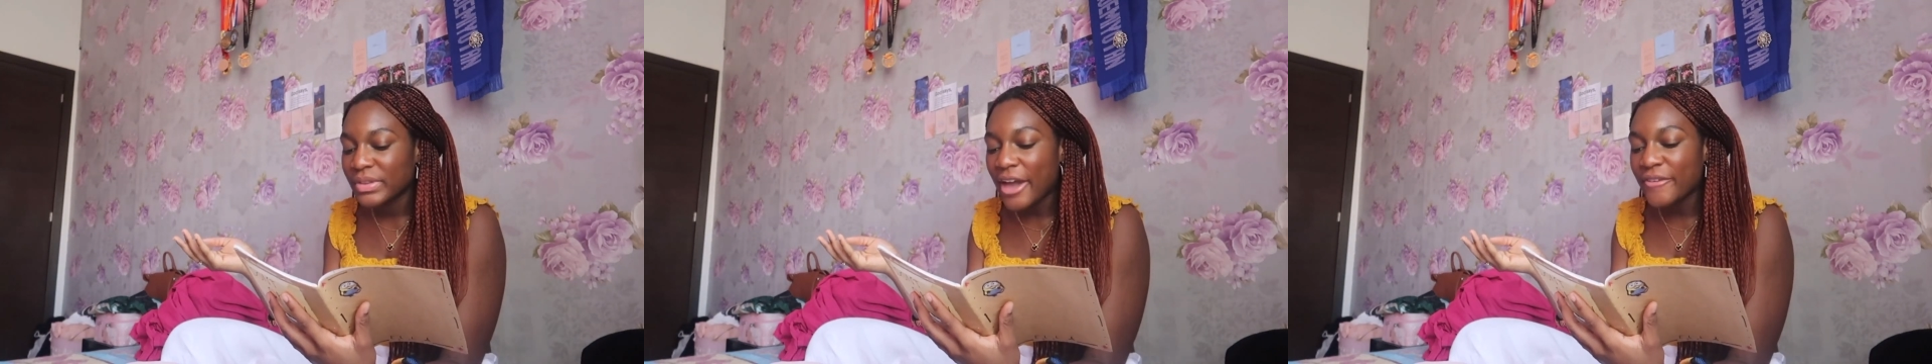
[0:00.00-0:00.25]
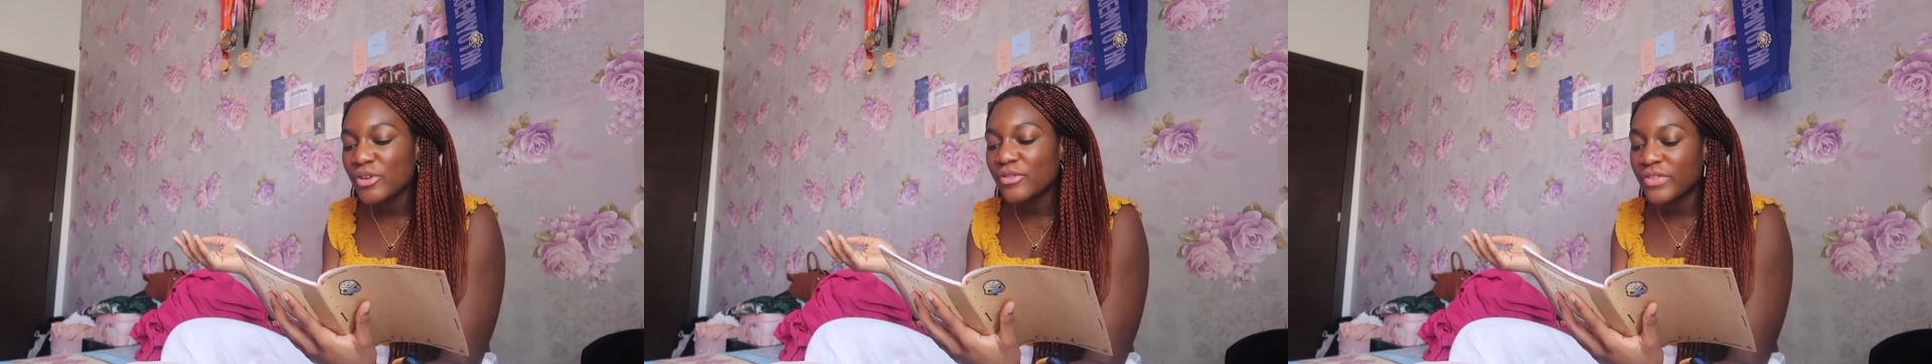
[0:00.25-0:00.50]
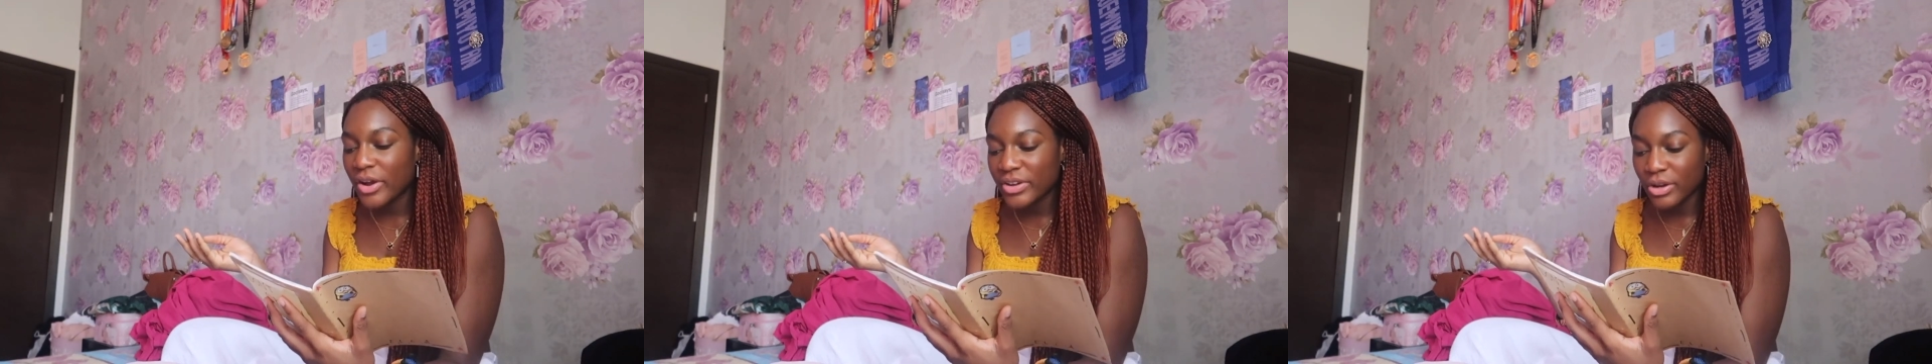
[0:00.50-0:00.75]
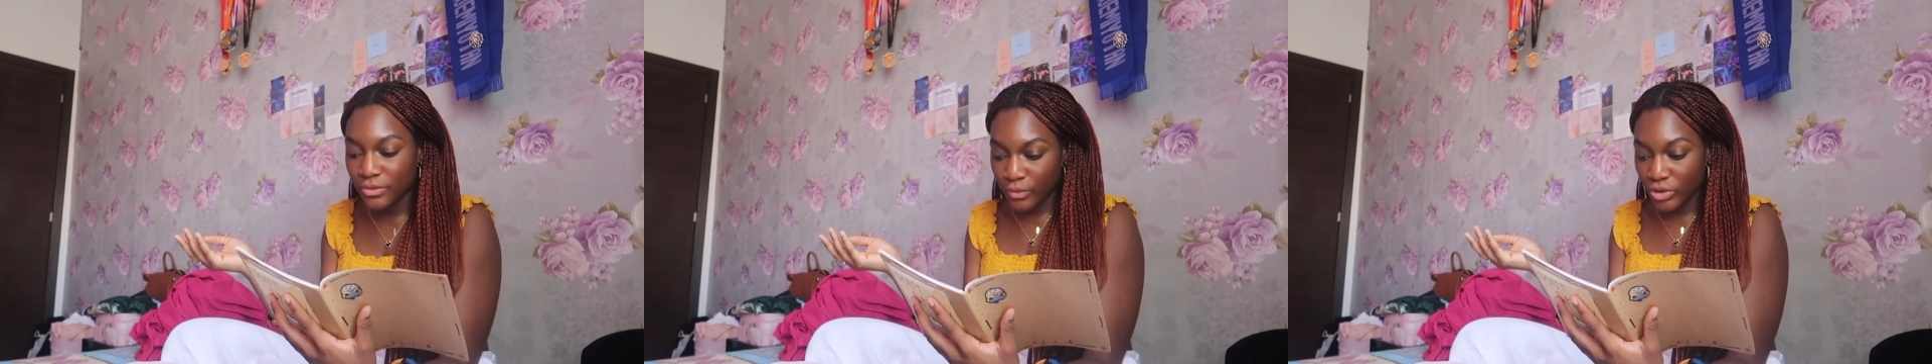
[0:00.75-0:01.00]
I feel
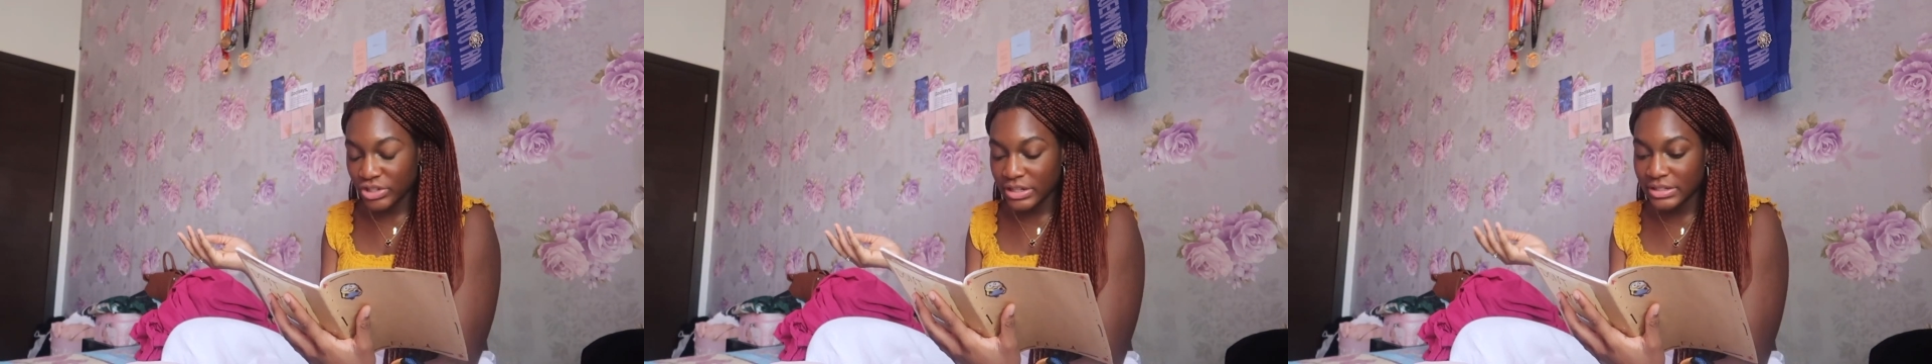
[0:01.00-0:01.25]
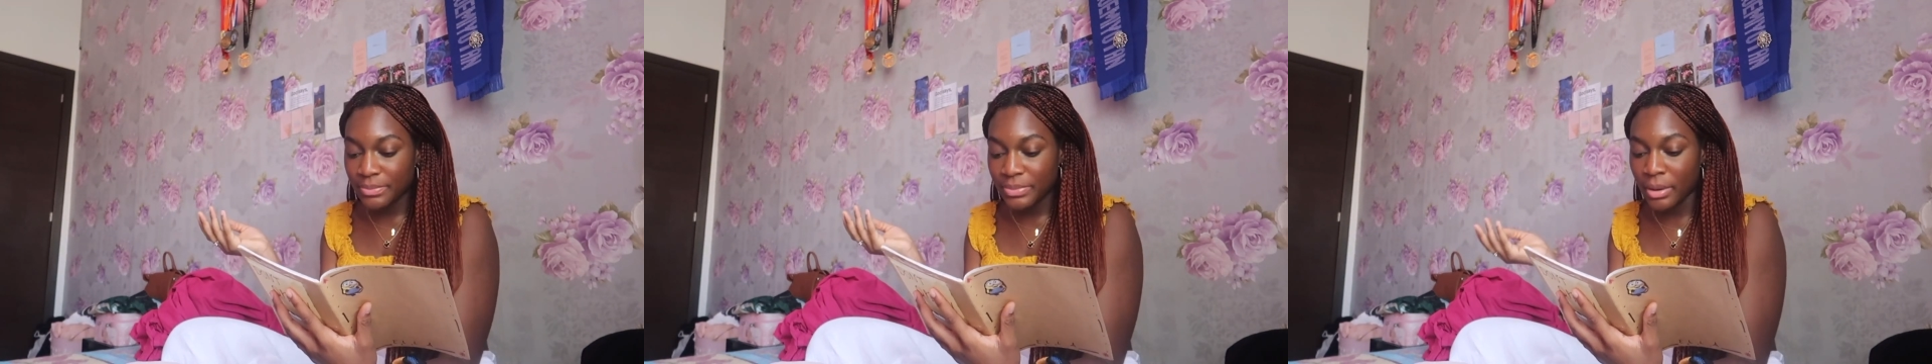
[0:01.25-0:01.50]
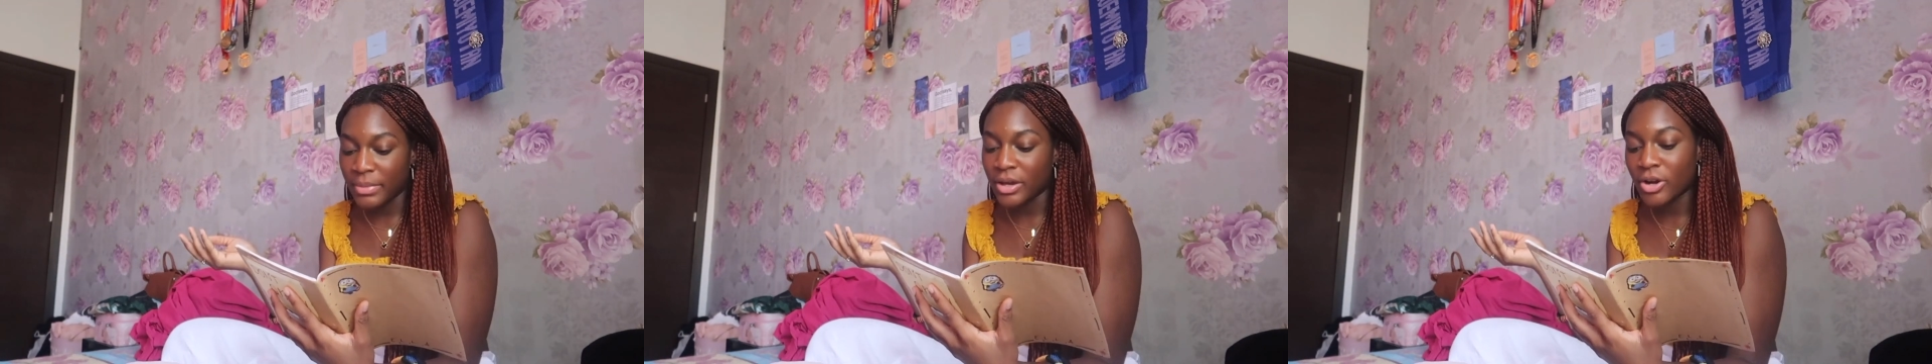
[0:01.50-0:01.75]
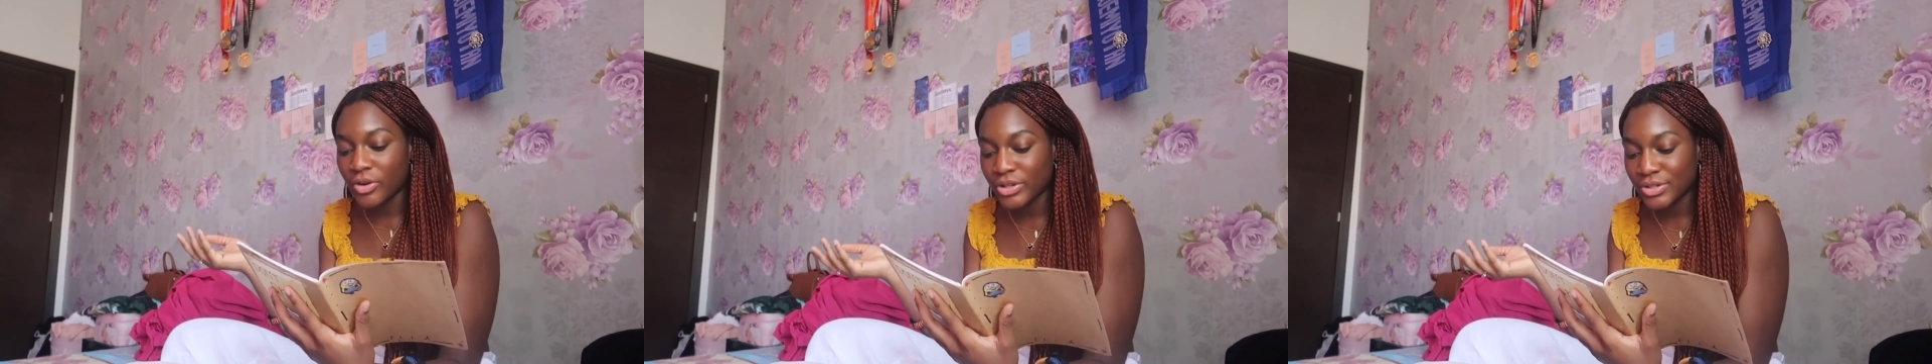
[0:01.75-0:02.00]
very unfortunate to be at my
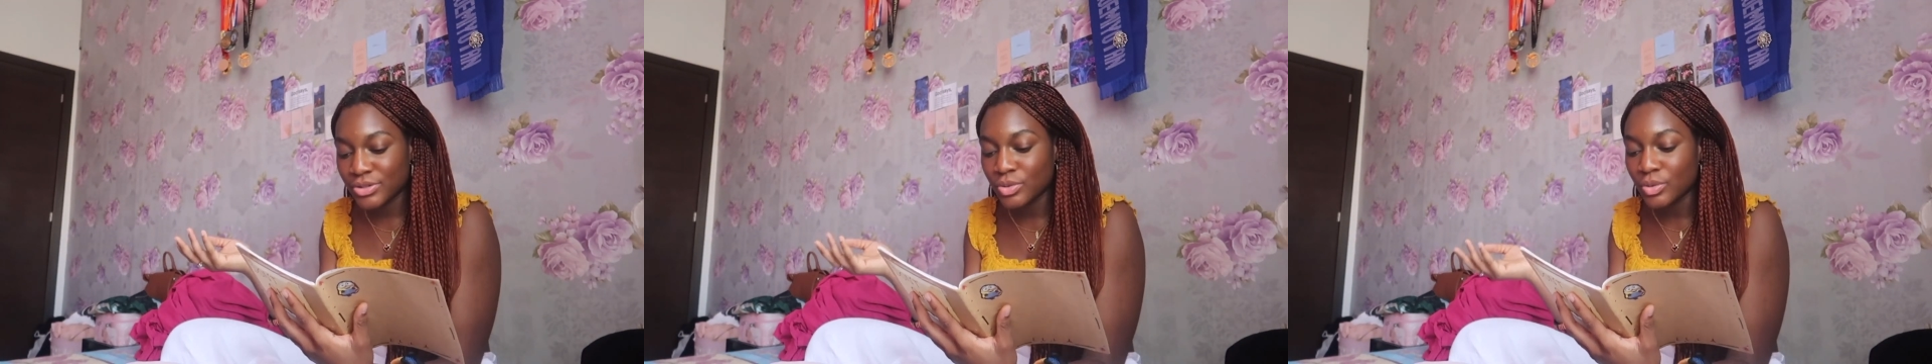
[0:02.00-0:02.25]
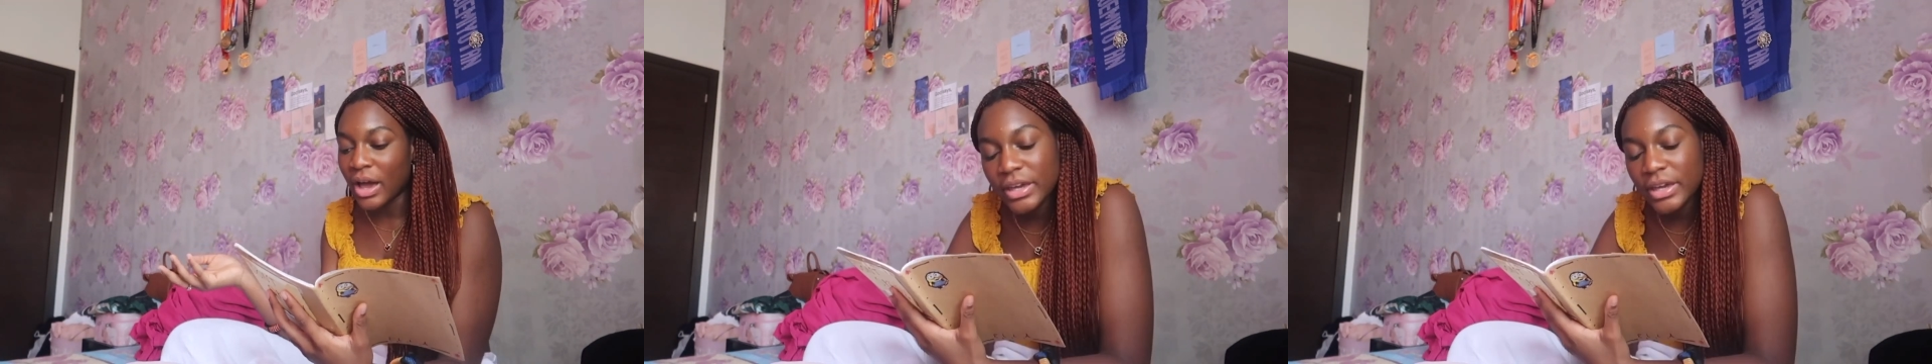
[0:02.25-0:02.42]
current school.